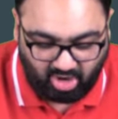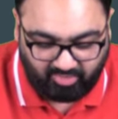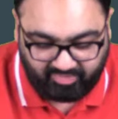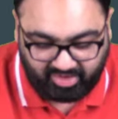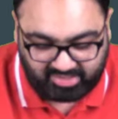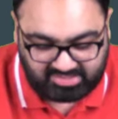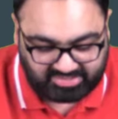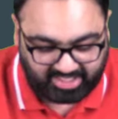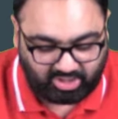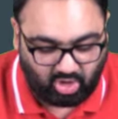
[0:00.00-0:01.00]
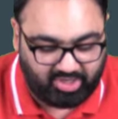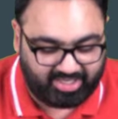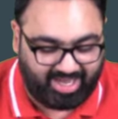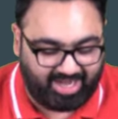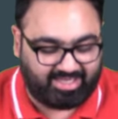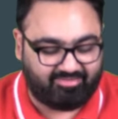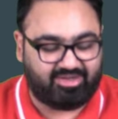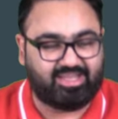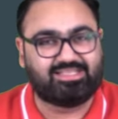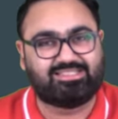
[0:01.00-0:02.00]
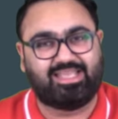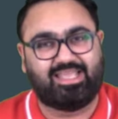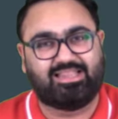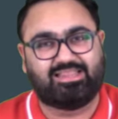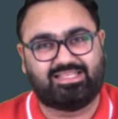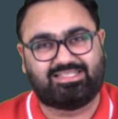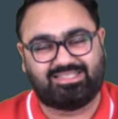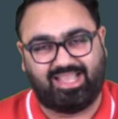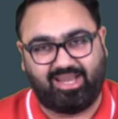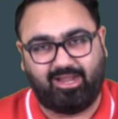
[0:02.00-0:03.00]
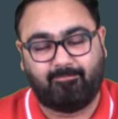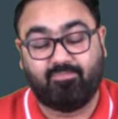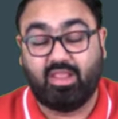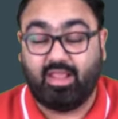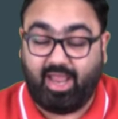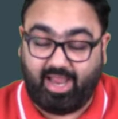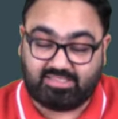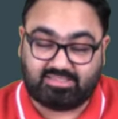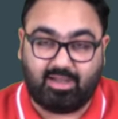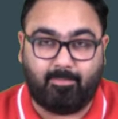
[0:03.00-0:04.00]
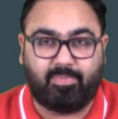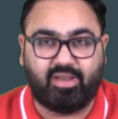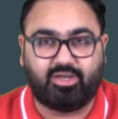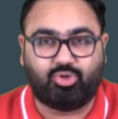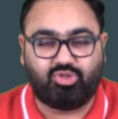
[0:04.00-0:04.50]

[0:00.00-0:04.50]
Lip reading: of Earth's tectonic activities in this era as compared